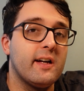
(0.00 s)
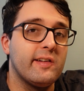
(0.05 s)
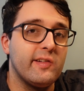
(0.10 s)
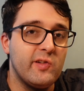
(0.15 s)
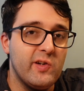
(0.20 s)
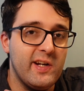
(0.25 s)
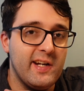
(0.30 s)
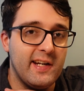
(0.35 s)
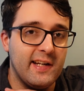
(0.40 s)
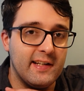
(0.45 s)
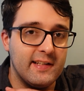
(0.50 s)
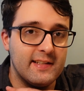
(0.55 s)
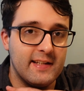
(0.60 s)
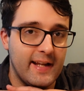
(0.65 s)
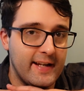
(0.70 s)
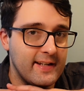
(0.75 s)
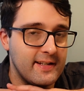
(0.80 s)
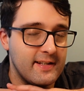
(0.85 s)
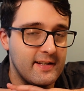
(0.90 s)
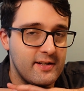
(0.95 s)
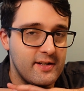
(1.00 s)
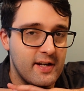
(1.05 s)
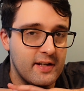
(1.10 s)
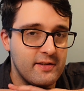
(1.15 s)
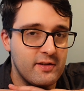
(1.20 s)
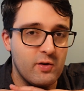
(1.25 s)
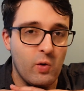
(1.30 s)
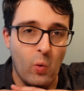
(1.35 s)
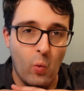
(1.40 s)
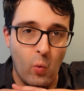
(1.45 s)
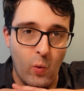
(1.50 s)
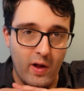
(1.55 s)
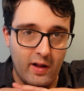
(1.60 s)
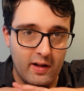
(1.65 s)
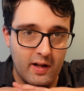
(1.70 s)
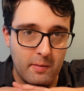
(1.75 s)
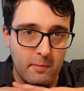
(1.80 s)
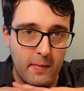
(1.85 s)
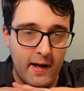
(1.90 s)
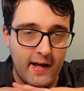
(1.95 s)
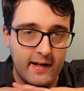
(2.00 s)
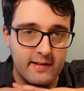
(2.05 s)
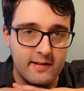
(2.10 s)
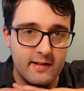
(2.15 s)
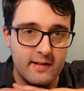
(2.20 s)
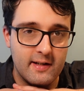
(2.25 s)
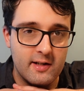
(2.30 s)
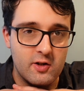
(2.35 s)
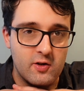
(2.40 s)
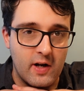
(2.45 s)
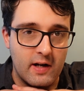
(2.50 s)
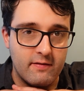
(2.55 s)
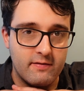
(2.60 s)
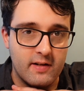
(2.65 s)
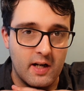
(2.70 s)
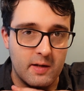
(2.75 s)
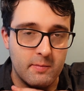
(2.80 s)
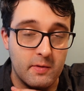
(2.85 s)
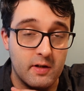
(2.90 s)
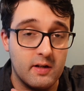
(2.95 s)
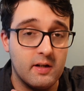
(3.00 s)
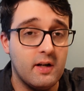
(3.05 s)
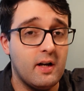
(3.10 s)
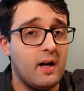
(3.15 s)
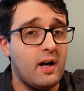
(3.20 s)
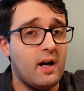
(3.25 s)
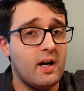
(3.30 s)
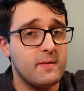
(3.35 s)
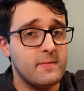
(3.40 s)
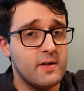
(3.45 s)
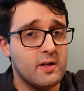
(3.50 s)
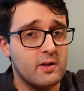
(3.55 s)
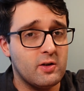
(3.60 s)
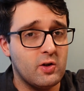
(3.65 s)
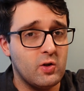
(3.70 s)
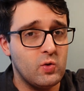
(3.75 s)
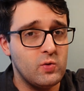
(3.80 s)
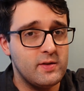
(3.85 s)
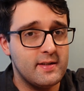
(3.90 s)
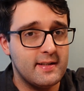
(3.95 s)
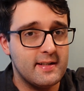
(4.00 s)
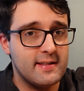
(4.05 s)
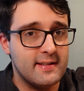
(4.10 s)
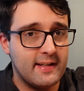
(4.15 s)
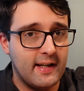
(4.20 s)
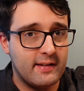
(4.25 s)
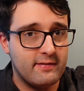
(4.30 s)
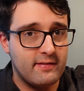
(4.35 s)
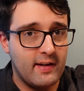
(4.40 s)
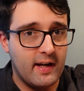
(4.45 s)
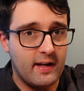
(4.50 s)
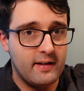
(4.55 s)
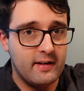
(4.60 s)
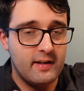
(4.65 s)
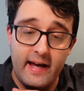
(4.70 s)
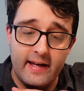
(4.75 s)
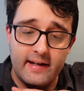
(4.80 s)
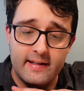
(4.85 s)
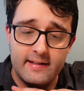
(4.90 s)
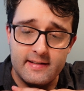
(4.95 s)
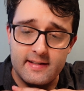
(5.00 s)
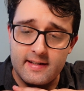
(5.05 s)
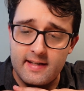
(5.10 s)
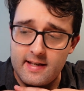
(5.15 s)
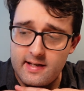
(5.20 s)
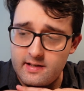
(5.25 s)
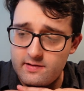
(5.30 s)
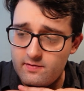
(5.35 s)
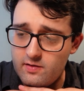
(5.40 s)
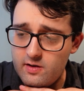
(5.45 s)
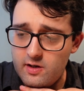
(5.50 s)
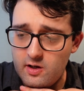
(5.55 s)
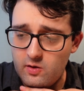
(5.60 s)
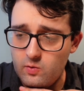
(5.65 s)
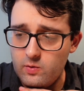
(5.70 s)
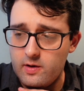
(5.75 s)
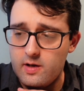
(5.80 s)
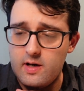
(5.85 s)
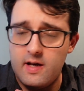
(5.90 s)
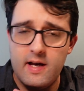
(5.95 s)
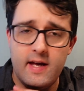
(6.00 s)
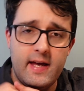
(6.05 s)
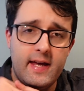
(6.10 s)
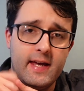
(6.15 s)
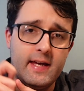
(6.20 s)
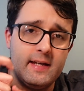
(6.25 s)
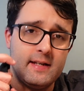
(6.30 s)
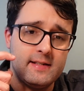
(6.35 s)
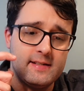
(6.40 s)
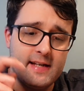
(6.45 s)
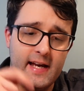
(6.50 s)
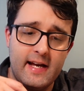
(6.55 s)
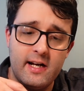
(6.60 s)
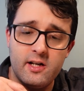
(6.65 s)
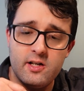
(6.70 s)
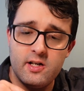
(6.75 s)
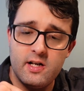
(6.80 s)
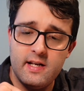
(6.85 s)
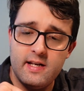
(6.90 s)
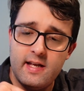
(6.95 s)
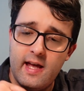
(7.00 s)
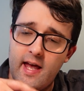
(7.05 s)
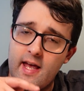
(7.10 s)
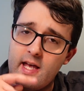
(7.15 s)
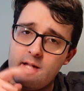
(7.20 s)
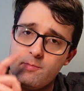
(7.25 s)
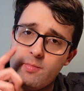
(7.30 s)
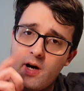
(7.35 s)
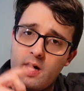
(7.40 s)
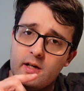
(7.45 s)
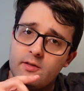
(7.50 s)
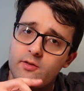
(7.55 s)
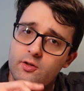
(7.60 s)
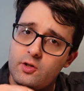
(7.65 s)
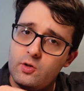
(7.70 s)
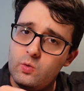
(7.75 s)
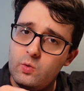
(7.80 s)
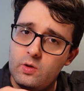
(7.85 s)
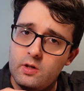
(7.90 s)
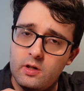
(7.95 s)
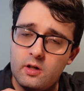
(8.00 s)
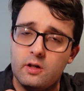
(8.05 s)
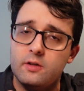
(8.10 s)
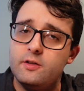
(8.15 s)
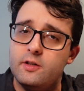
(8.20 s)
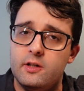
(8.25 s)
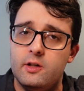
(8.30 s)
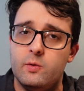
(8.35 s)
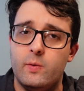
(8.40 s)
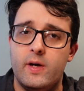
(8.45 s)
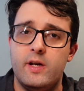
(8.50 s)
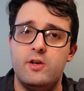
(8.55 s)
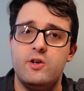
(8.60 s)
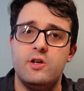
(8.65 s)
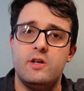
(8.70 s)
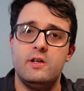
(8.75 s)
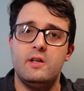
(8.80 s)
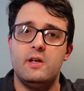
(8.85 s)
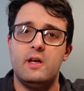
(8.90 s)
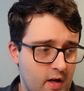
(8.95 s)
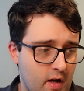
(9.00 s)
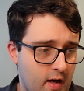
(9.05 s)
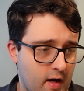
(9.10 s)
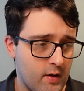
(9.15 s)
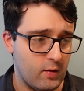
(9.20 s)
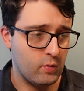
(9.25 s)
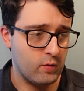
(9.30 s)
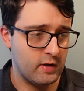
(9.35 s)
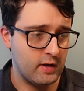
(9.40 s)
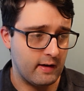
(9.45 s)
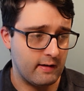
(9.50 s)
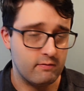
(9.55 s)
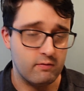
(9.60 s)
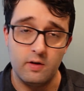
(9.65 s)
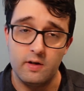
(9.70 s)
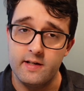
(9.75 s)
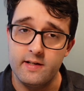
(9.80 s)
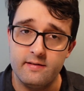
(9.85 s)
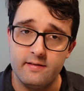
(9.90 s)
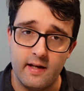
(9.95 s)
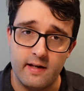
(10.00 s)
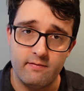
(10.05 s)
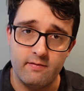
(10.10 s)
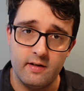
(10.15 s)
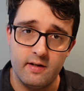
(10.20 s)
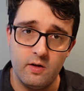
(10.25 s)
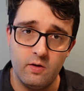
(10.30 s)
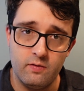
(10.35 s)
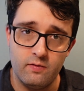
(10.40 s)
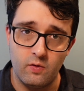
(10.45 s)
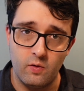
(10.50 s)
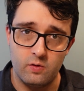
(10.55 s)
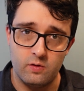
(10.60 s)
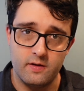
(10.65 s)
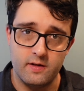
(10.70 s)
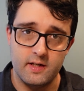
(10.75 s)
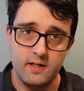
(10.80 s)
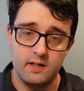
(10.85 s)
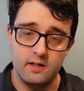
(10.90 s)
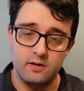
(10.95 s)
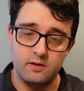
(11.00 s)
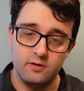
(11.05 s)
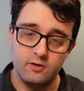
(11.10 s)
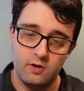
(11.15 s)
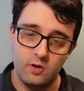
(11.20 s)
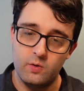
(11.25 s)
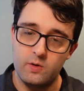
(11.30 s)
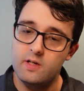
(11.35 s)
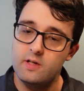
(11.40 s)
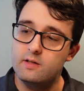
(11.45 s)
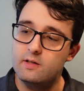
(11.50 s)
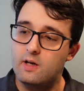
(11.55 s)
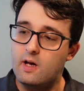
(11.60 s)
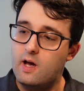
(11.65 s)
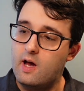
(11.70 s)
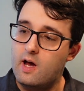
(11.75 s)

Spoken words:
Greetings ladies and gents, welcome back to the Craft Hammer. I'm your host Stefan, and in today's video it is actually a part 2 continuation. I would have released a video for the Custodes